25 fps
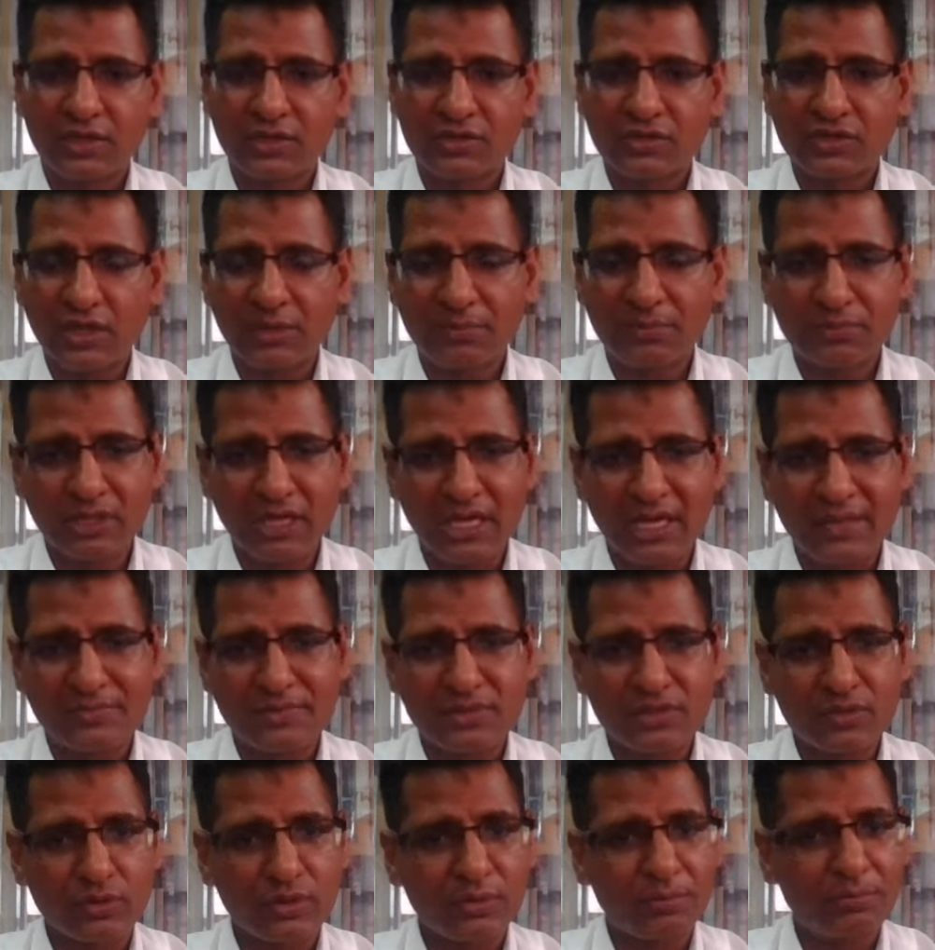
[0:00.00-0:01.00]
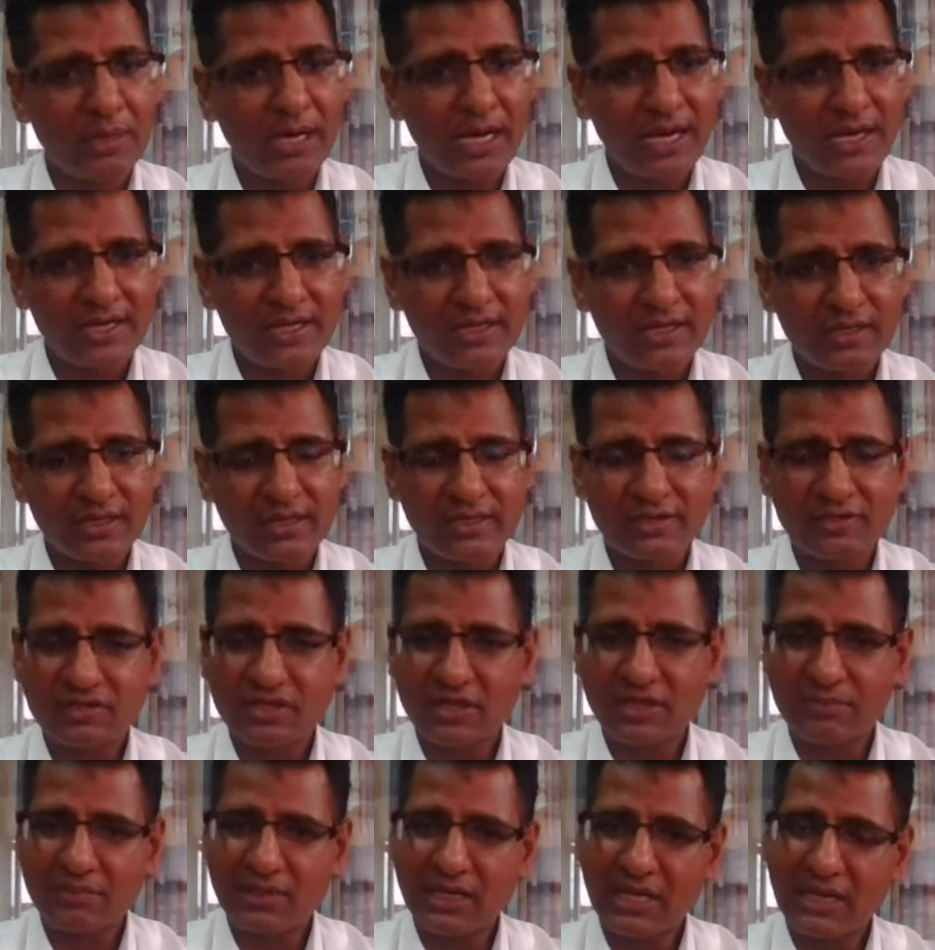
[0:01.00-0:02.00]
Sometimes we fire and
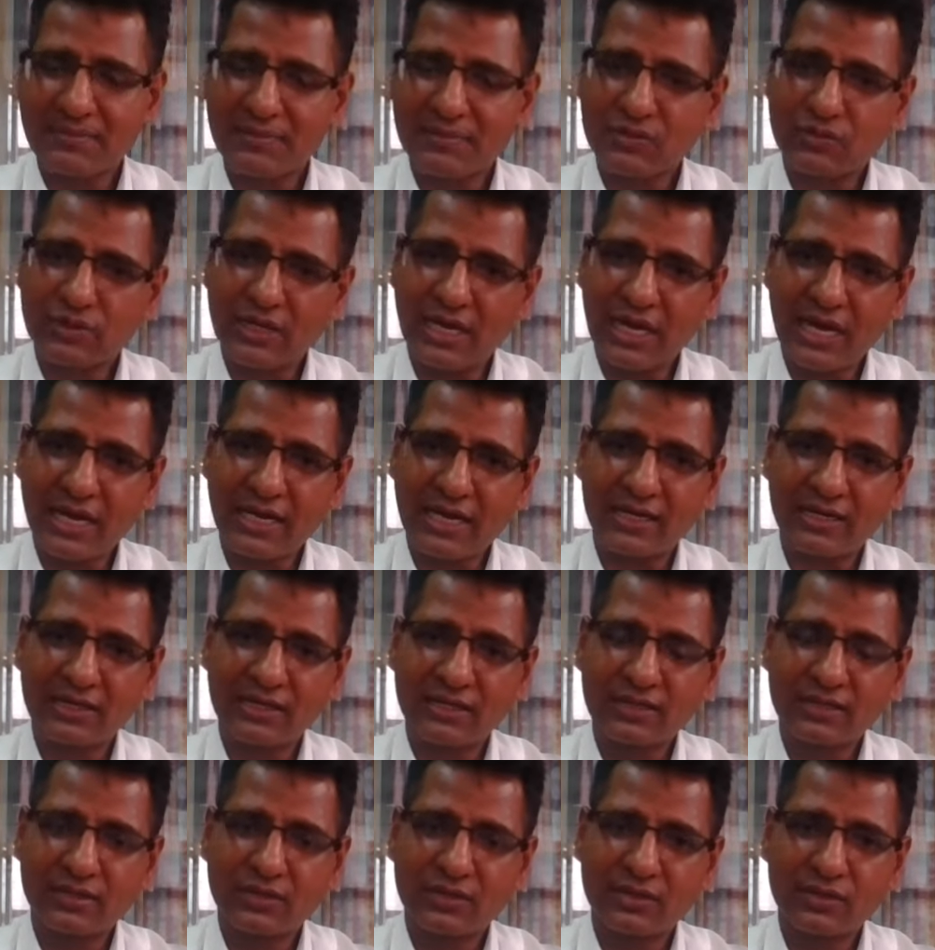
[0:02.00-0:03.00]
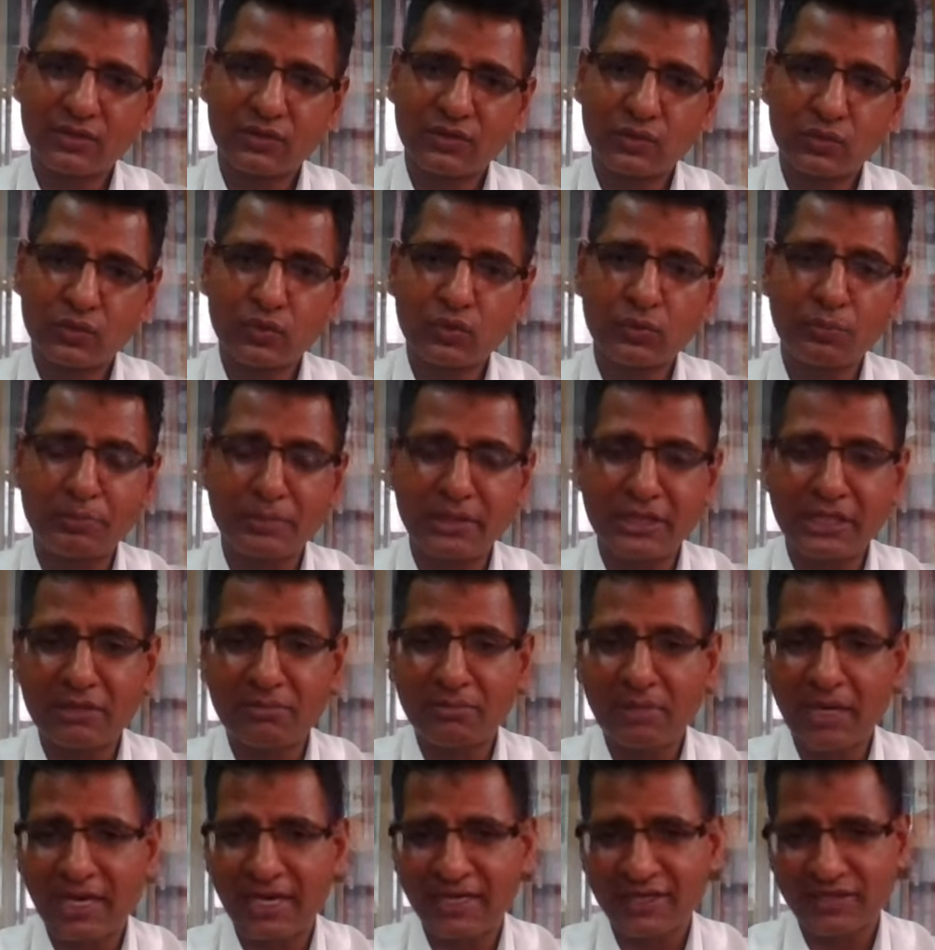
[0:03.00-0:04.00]
sometimes we hire to
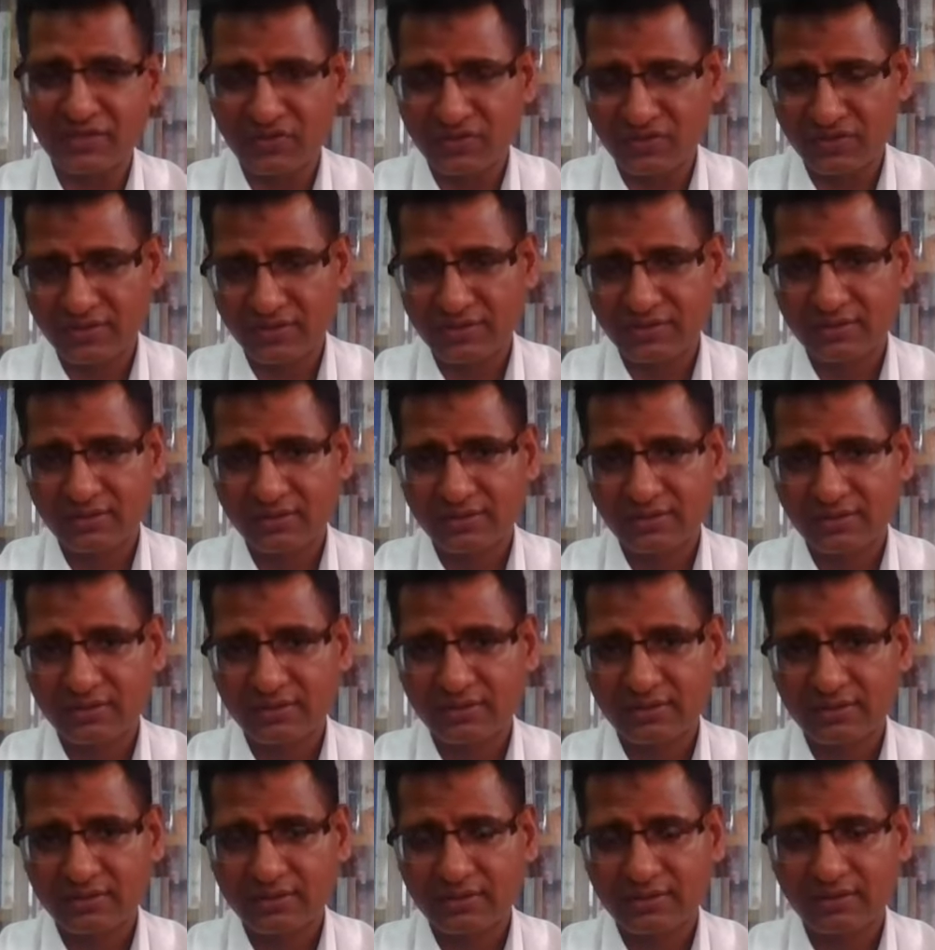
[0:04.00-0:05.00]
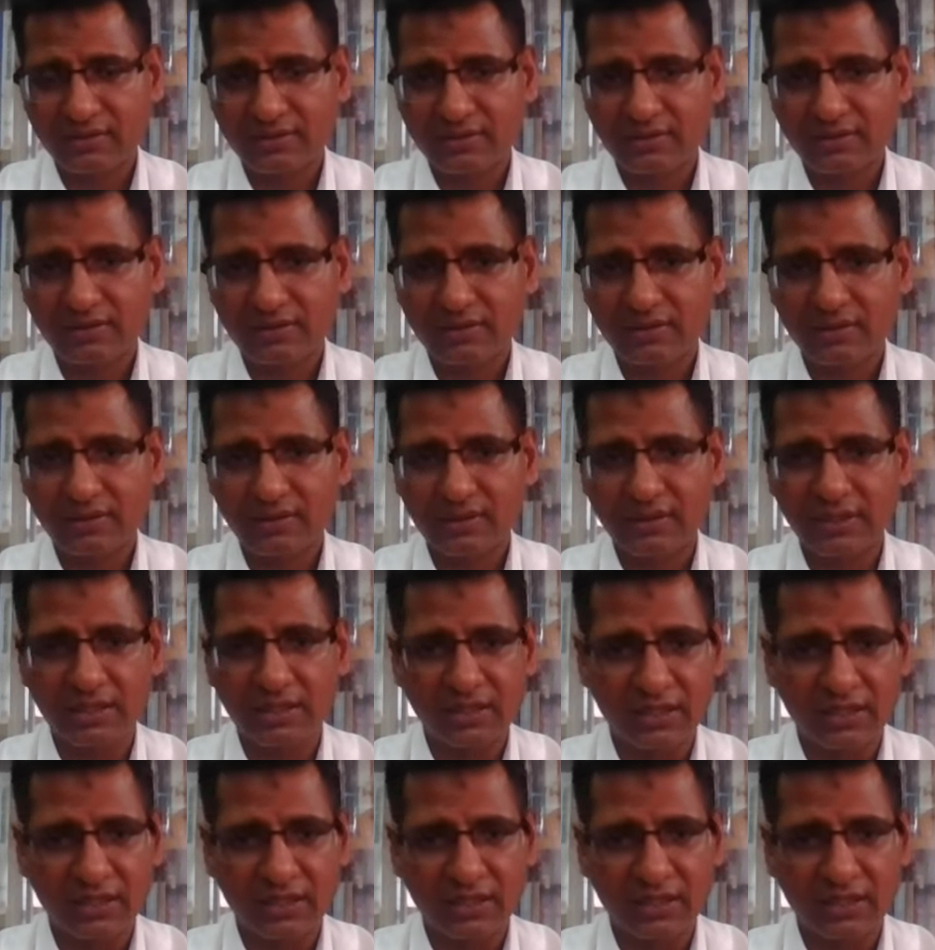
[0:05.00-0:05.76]
minimize the